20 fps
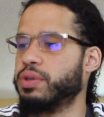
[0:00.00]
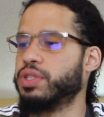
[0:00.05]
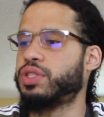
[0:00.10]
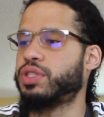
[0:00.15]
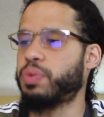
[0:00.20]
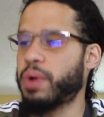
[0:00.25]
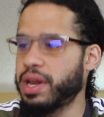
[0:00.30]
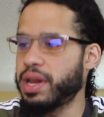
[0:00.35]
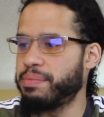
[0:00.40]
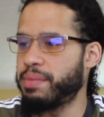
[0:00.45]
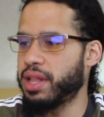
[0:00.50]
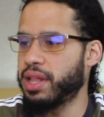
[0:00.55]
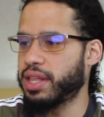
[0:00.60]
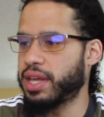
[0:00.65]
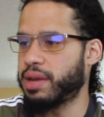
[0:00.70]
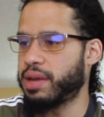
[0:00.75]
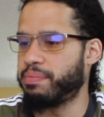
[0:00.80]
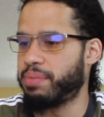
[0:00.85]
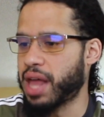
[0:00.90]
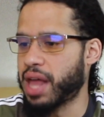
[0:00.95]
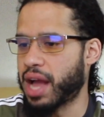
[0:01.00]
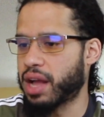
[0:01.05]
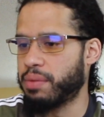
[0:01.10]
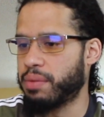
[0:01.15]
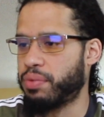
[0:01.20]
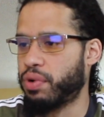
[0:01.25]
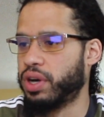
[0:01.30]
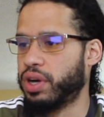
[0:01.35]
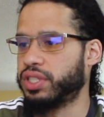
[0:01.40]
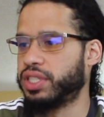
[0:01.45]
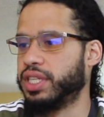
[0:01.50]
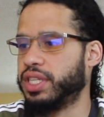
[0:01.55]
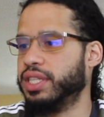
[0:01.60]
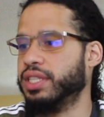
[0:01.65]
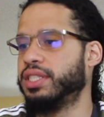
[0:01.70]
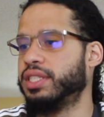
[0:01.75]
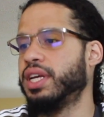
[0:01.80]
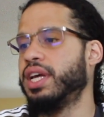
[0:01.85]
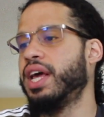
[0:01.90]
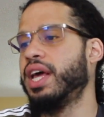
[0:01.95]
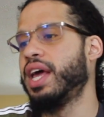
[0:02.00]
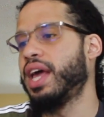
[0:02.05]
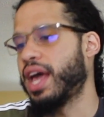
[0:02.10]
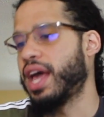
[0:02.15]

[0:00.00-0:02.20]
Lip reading: was 20 million black abortions,